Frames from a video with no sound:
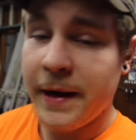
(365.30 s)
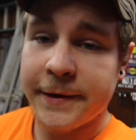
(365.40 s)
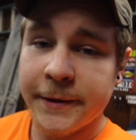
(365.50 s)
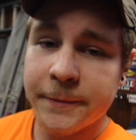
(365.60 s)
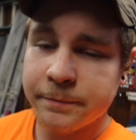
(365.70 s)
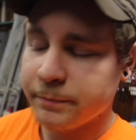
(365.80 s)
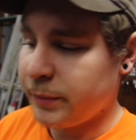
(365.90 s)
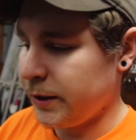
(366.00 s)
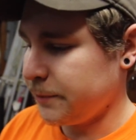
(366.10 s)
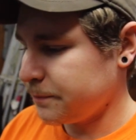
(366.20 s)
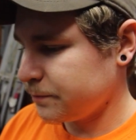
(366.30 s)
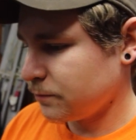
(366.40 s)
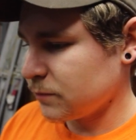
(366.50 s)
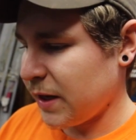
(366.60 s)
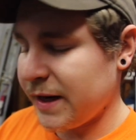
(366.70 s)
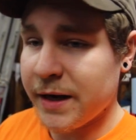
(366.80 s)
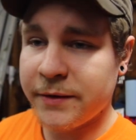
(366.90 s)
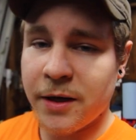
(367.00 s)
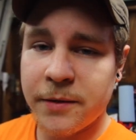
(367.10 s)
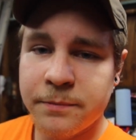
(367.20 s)
I don't know. But I got
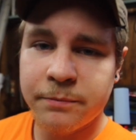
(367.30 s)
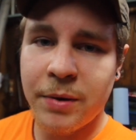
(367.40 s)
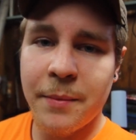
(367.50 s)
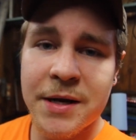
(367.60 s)
it done by